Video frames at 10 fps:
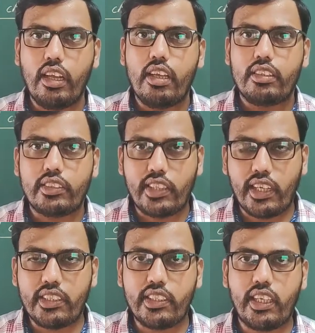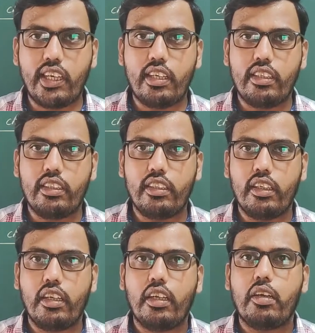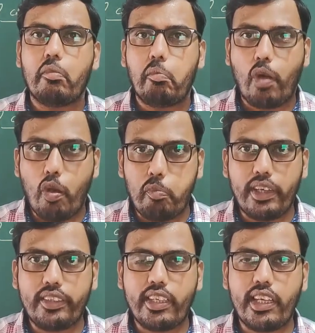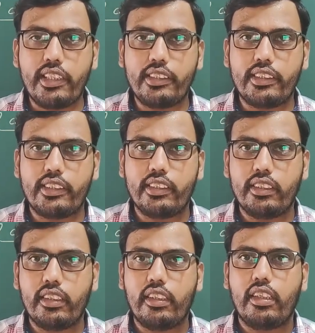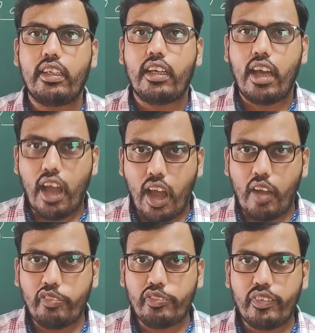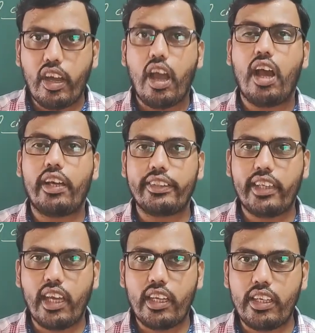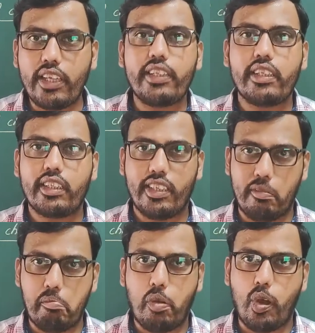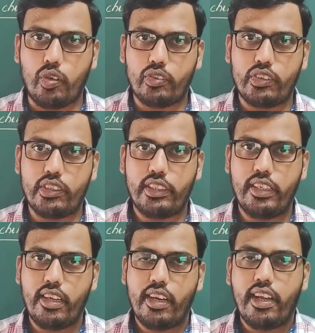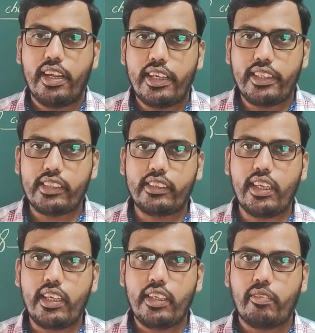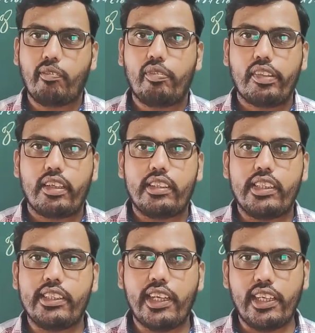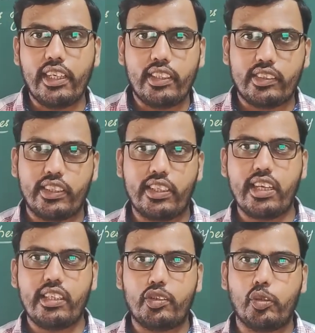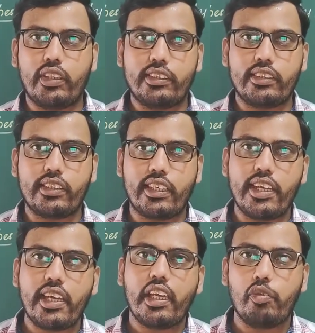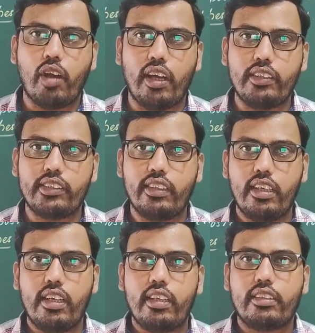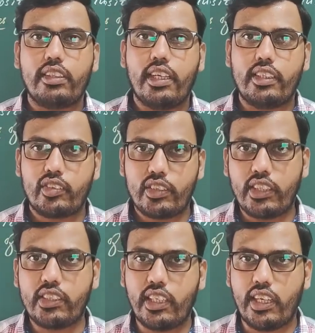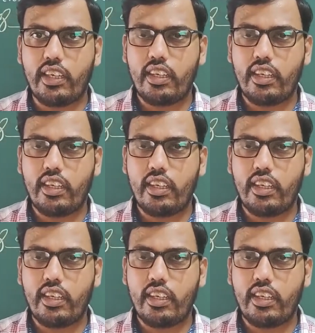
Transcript: structure, properties of organic compound. It is the detailed study. So this study involves their structure,